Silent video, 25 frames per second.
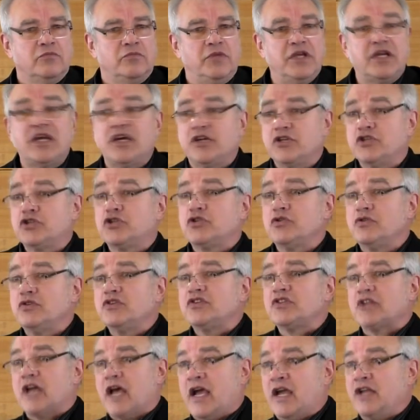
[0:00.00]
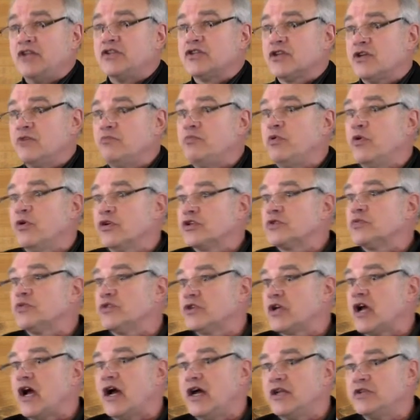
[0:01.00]
because true science comports
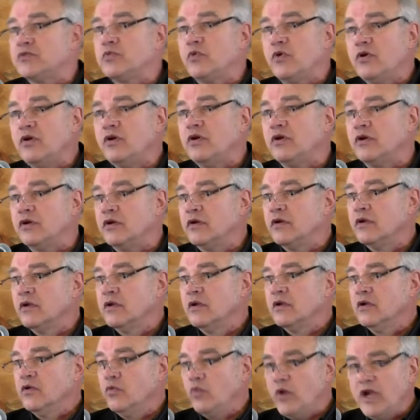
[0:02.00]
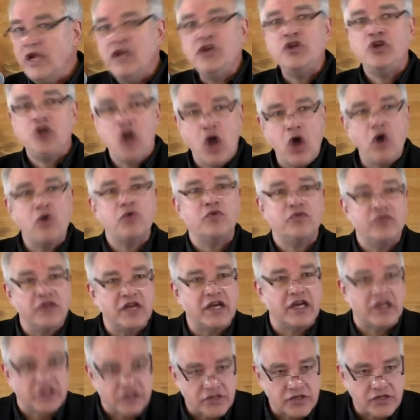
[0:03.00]
with God's word. We know
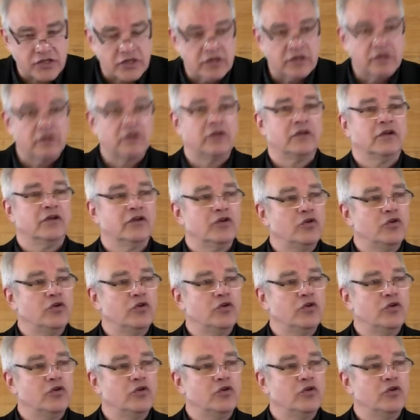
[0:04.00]
this.